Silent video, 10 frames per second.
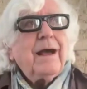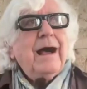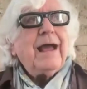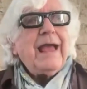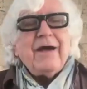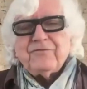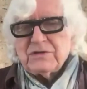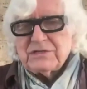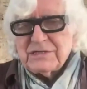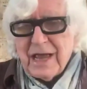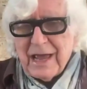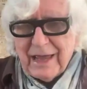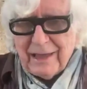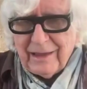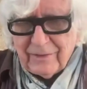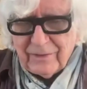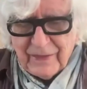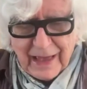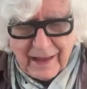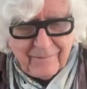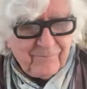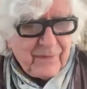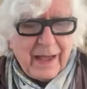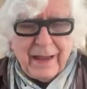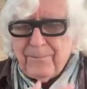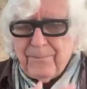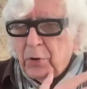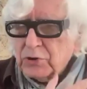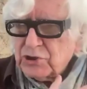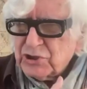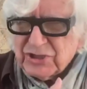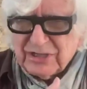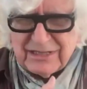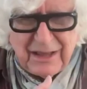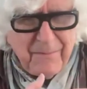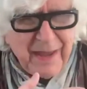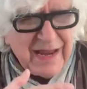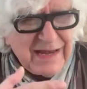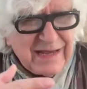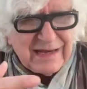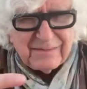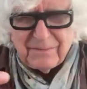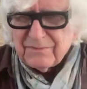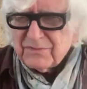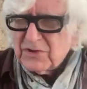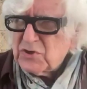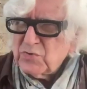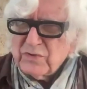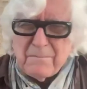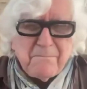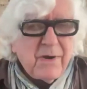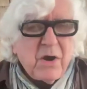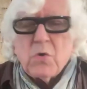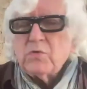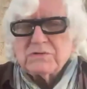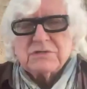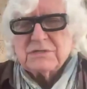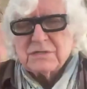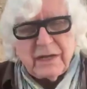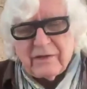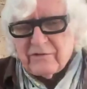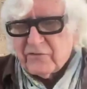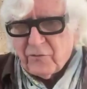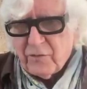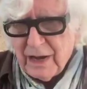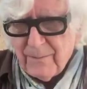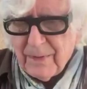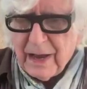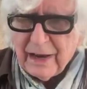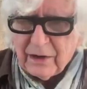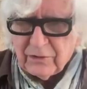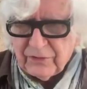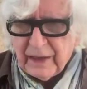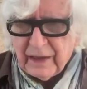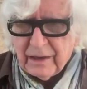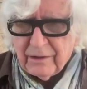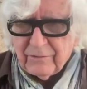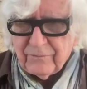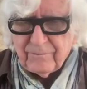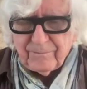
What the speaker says: I have to say that I pushed the medium to the most extreme I could think of.